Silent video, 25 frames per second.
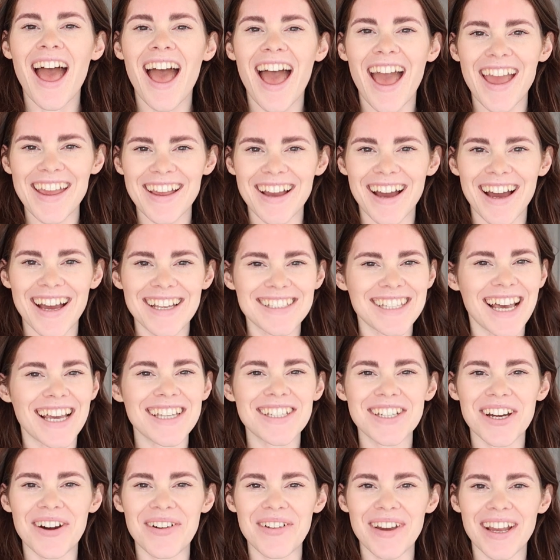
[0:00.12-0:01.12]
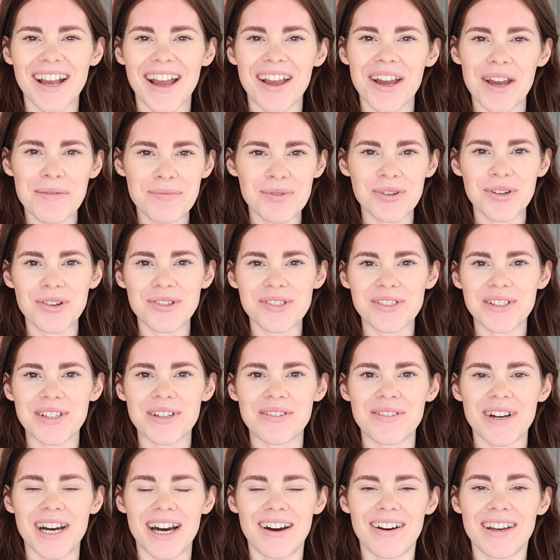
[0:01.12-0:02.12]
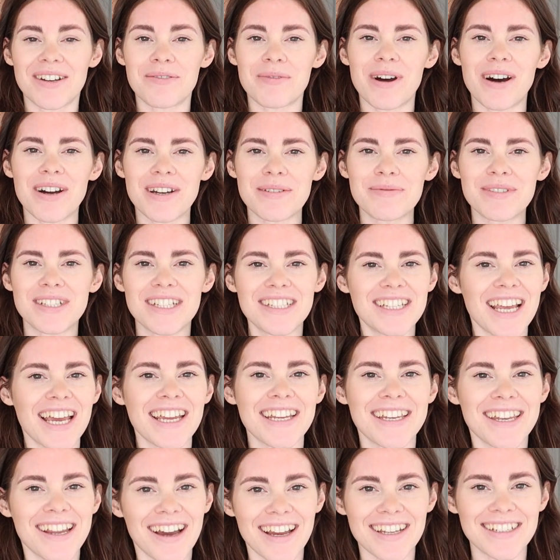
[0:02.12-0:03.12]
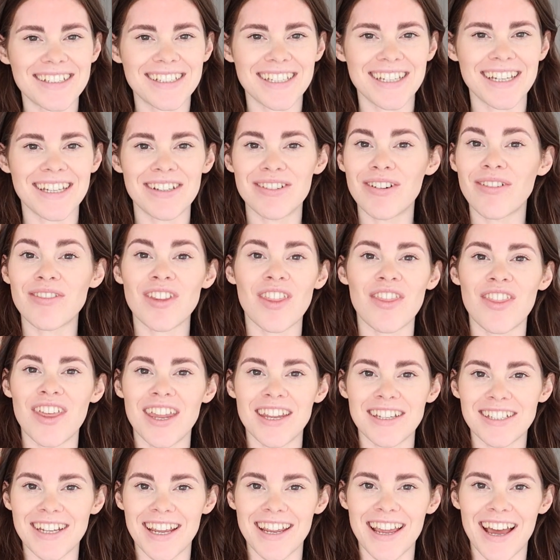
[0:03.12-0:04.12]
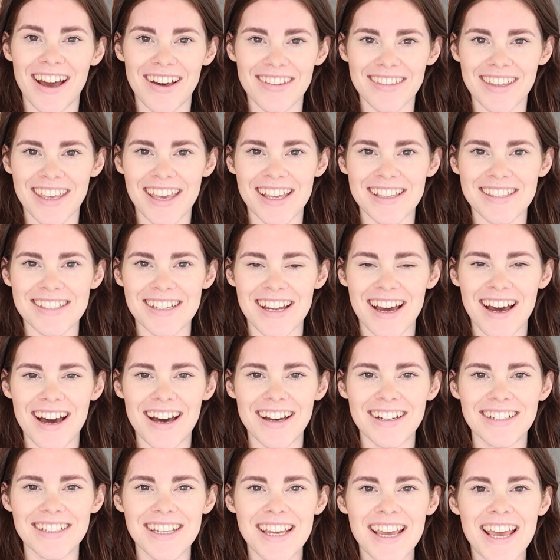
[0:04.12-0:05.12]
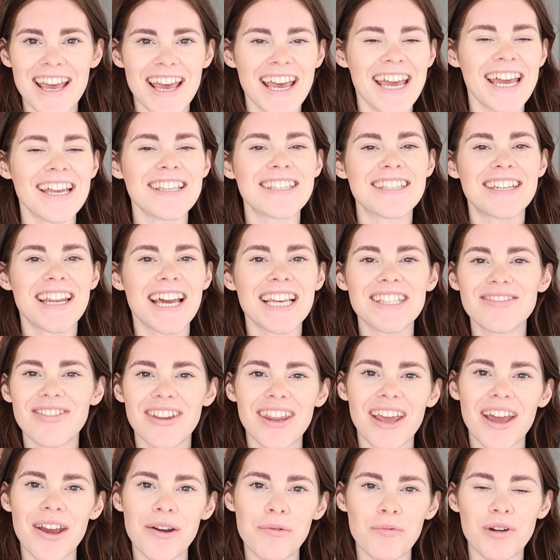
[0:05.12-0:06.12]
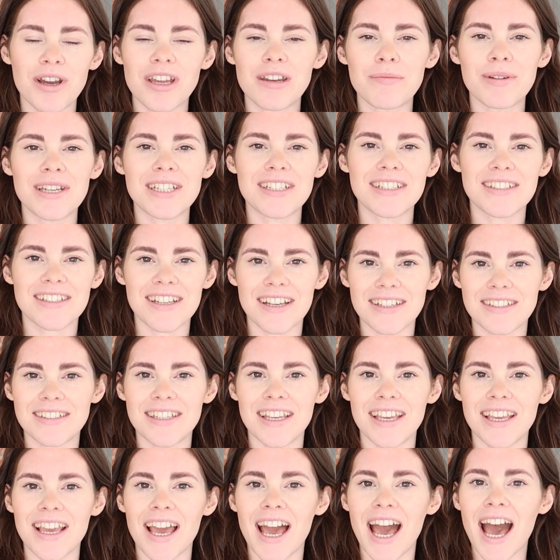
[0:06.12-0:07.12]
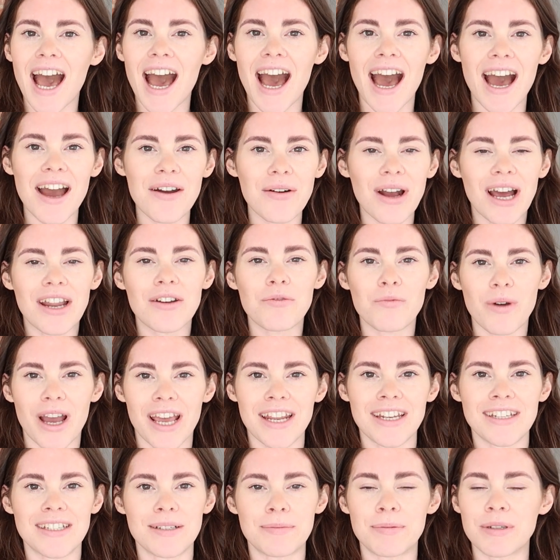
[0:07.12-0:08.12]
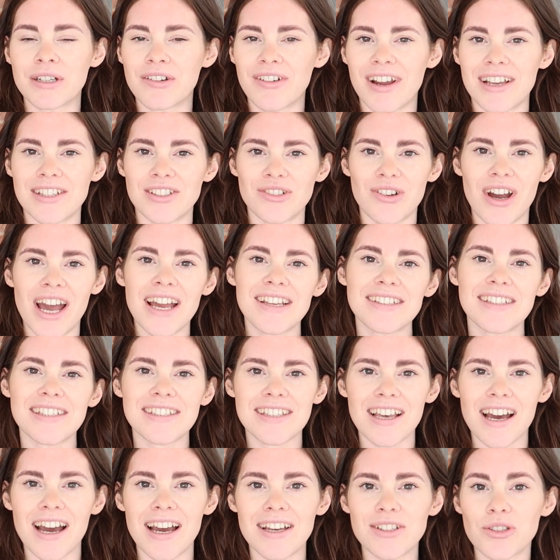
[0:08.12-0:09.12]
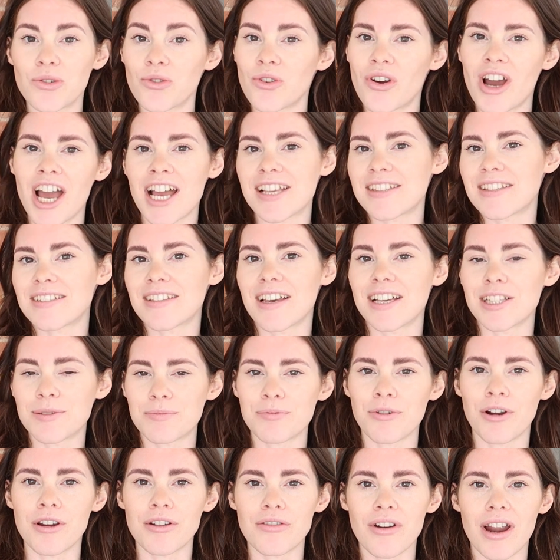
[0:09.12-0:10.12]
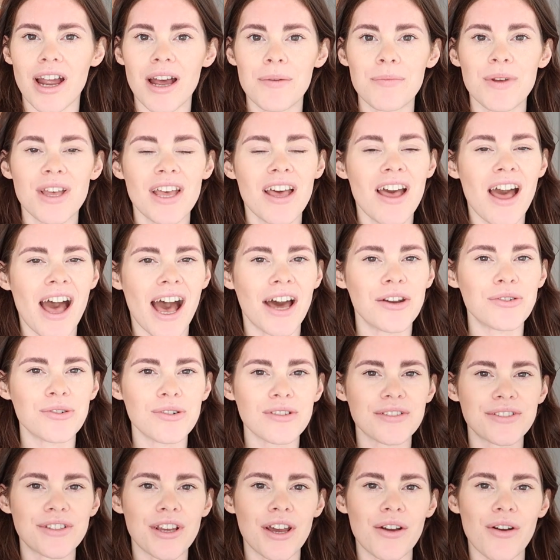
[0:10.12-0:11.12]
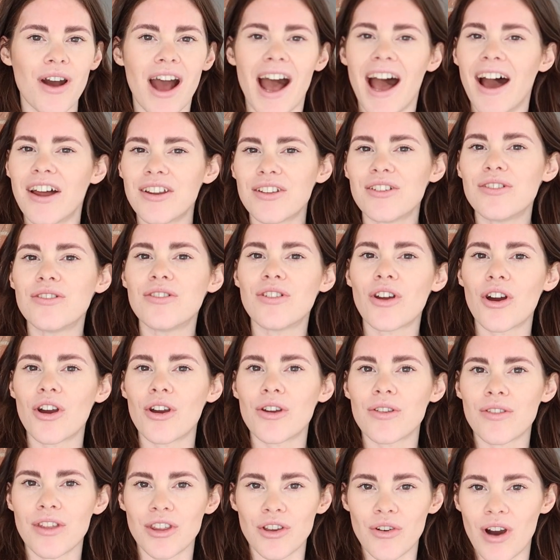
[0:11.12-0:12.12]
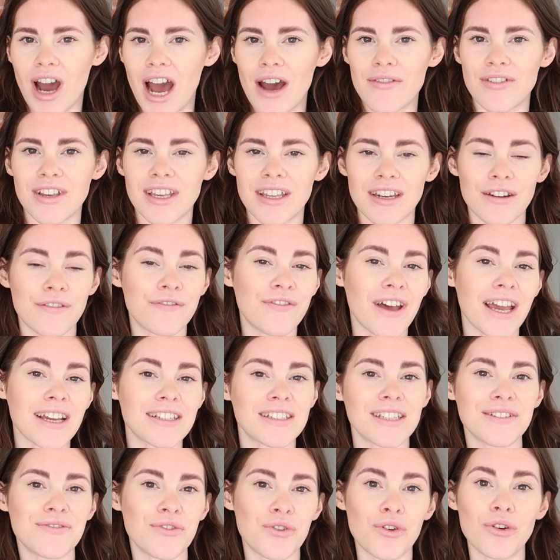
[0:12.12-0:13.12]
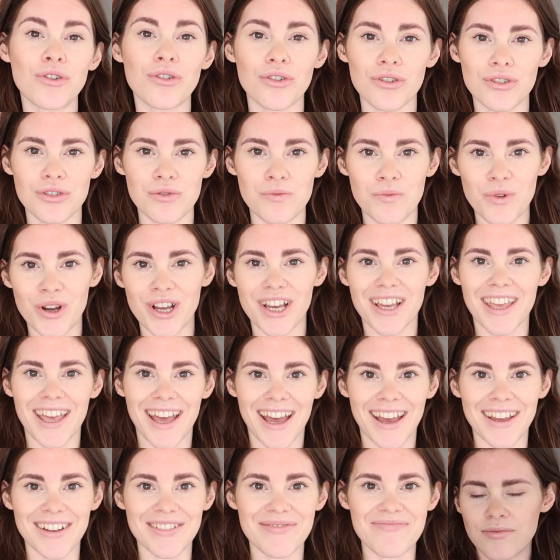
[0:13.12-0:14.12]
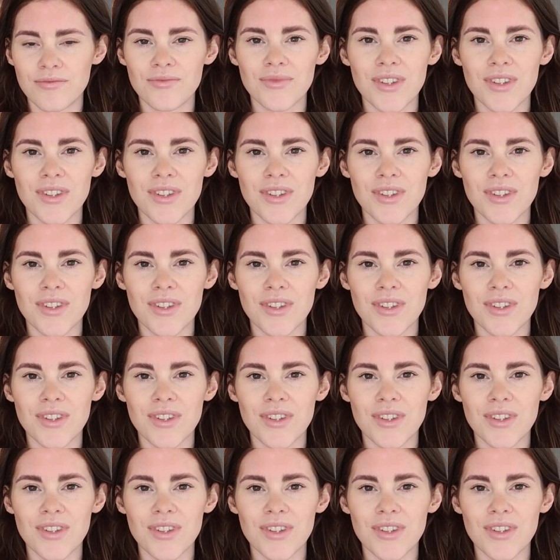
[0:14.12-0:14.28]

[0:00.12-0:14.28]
Hey guys, how you going? I hope you're all doing well and welcome to day 19 of the 30-day health kickstart. In today's video, we're going to be discussing how and when to progress your exercise or your exercise program, and also how do you know that you're having an effective or good workout.